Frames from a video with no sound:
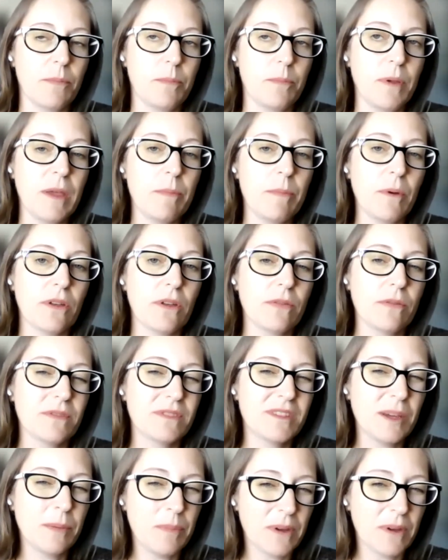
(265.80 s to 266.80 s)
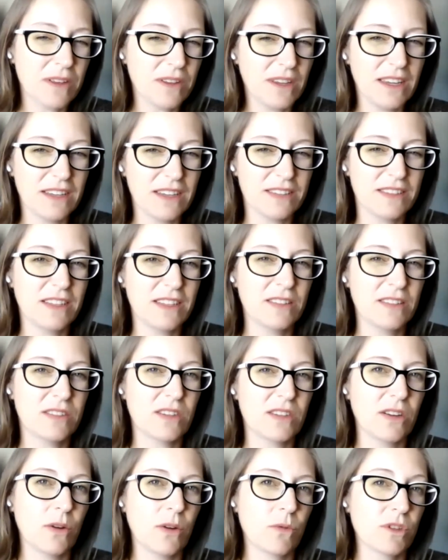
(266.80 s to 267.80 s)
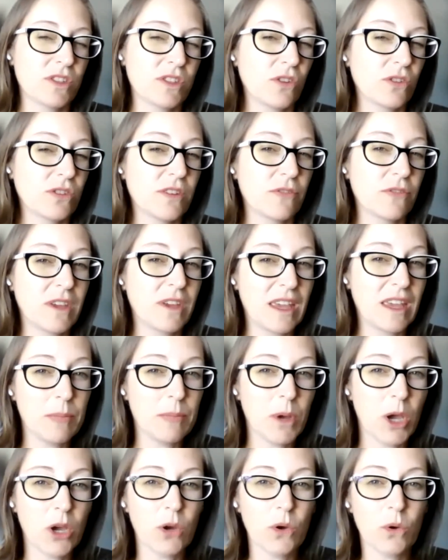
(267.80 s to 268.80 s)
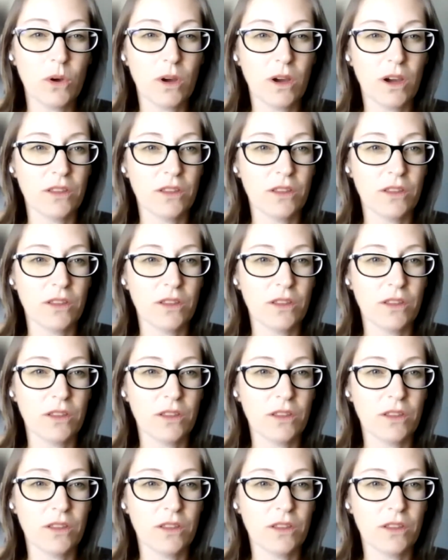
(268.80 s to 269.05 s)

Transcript: people typically, is this a result of chemo?